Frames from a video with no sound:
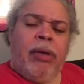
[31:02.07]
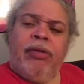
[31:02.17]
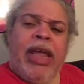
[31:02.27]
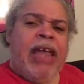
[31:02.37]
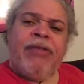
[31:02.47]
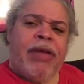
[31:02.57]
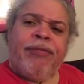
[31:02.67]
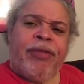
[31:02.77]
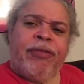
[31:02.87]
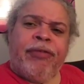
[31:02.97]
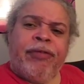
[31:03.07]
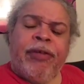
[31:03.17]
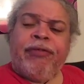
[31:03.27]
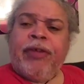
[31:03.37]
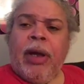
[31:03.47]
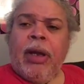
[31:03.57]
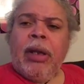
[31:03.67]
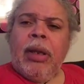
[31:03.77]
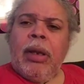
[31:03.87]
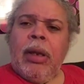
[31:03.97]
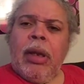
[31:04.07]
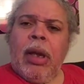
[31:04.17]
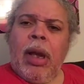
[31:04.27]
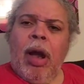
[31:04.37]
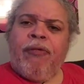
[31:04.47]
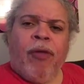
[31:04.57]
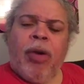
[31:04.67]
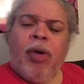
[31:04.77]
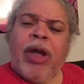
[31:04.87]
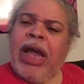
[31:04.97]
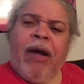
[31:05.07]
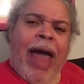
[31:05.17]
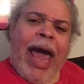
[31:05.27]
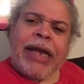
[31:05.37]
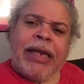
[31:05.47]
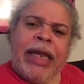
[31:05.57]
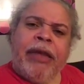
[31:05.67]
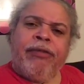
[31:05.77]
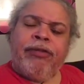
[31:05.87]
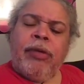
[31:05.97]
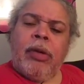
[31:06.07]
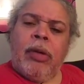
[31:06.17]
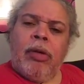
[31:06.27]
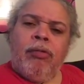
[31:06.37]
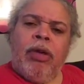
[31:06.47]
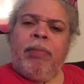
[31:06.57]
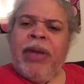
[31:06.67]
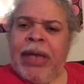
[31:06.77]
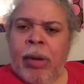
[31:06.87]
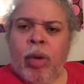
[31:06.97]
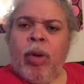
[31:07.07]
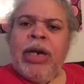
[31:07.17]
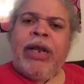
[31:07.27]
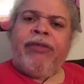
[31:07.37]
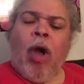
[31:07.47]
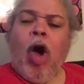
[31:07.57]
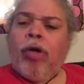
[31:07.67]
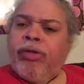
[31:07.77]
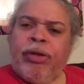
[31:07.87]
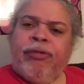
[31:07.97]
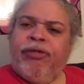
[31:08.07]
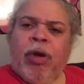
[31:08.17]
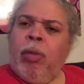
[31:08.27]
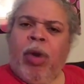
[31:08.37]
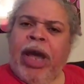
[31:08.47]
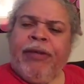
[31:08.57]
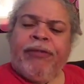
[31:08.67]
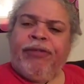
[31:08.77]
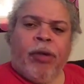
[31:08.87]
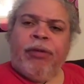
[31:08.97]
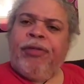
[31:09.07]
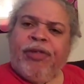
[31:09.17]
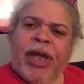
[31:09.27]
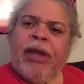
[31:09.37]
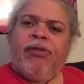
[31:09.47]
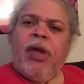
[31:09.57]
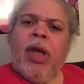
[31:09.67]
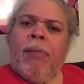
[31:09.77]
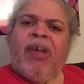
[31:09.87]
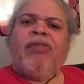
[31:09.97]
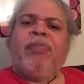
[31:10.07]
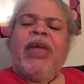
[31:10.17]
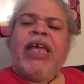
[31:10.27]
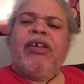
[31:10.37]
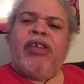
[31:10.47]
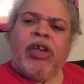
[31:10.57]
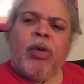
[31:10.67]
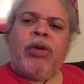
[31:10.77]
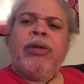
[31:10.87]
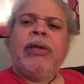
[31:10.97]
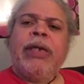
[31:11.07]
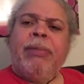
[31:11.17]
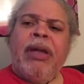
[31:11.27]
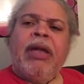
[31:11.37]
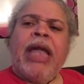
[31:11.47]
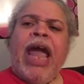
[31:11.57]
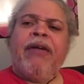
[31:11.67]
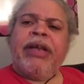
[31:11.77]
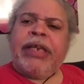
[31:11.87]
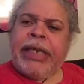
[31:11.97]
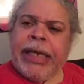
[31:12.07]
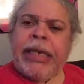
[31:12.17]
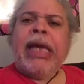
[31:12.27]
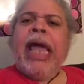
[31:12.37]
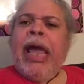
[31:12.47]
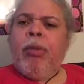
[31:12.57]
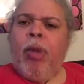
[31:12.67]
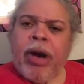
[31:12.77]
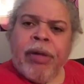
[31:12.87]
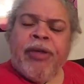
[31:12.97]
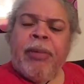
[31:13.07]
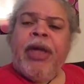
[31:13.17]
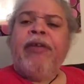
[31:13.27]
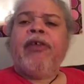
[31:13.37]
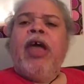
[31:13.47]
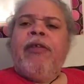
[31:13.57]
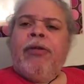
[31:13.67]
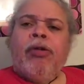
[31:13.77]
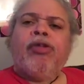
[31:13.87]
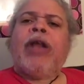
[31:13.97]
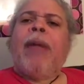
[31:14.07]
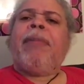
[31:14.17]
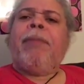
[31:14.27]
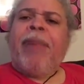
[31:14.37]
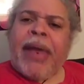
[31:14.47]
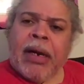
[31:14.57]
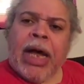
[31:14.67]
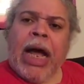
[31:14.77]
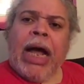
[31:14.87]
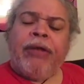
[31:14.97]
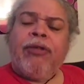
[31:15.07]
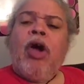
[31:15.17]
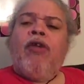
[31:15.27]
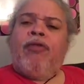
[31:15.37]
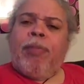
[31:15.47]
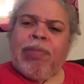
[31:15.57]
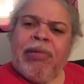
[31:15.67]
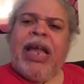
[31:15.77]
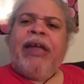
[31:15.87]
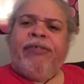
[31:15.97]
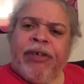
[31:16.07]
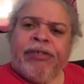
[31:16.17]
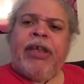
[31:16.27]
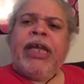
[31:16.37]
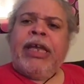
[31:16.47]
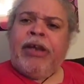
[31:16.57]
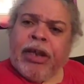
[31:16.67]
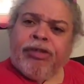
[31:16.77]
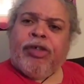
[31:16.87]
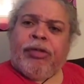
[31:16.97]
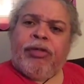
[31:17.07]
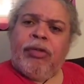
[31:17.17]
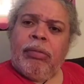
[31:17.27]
even if this Affordable Care Act is repealed or at least altered in some way, that certain things must be continually be guaranteed. And one of them is that you should not be penalized for pre-existing conditions.